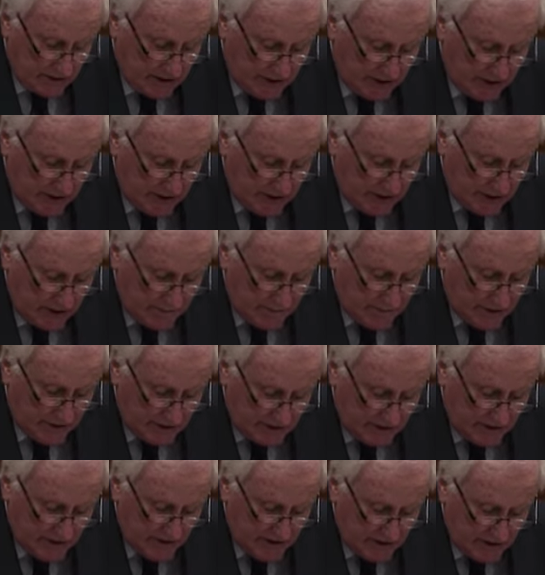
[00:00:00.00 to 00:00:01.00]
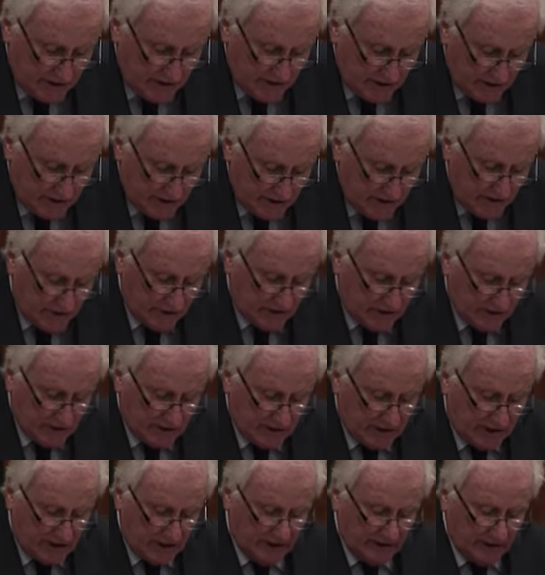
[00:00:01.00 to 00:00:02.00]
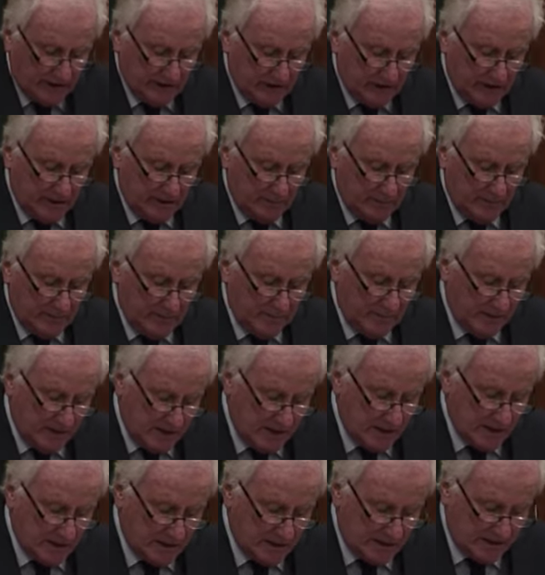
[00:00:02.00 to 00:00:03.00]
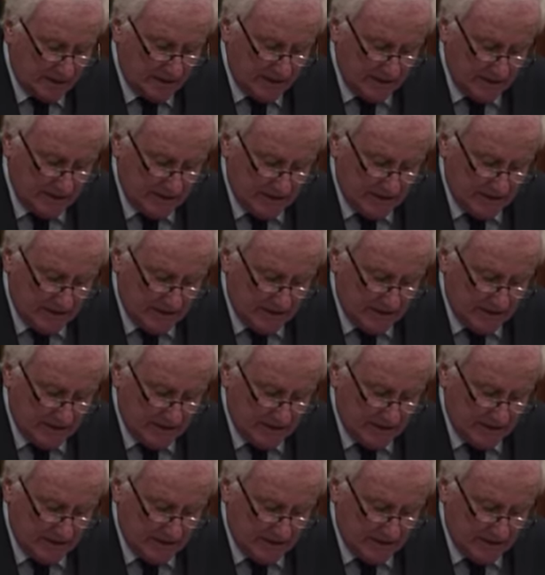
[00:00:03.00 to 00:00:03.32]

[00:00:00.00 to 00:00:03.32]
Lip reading: had elapsed since the original sentence had been passed.